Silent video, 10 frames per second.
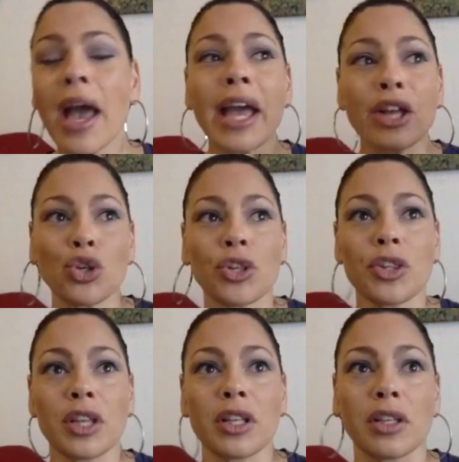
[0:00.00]
It
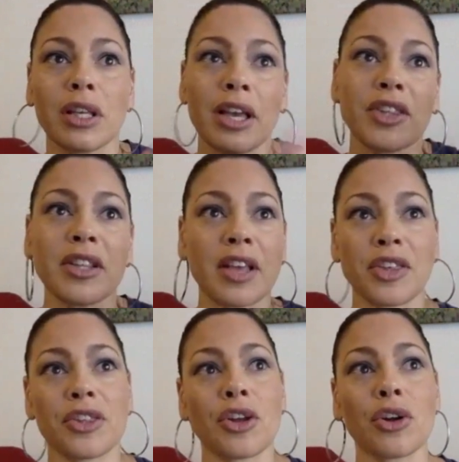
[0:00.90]
just isn't
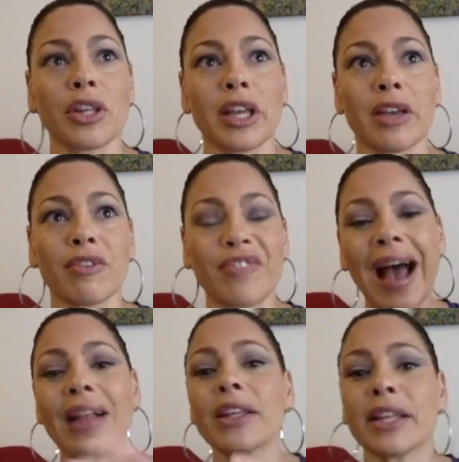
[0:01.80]
necessarily
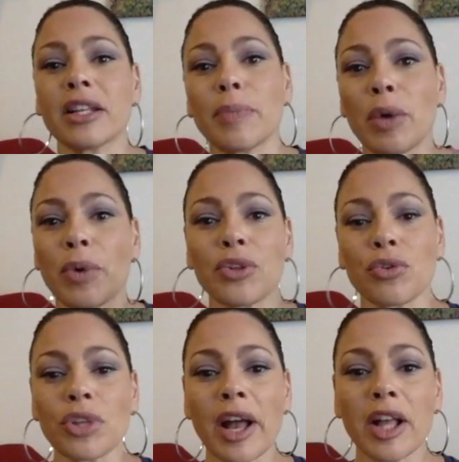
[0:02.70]
validated by
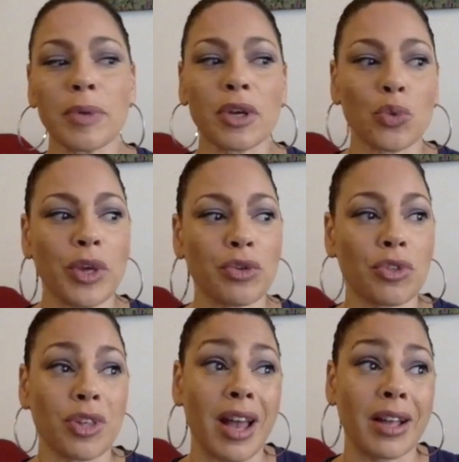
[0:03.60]
Western science because Western
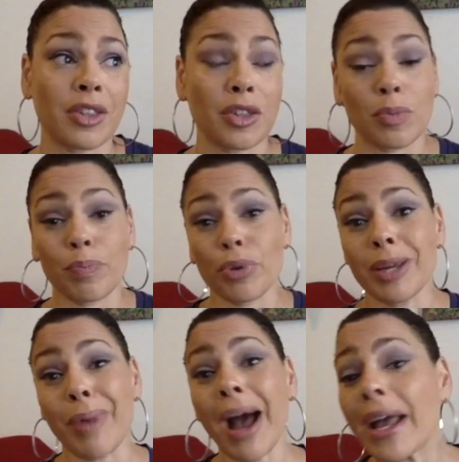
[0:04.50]
science is pretty
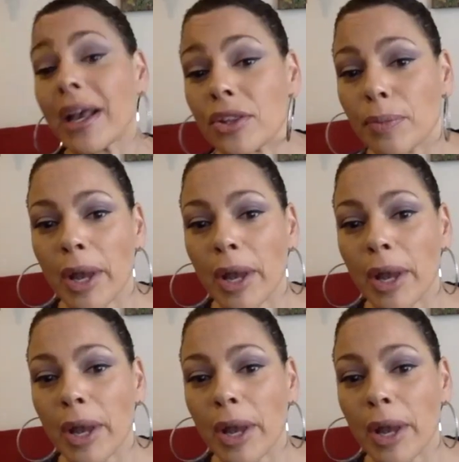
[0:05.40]
biased, in my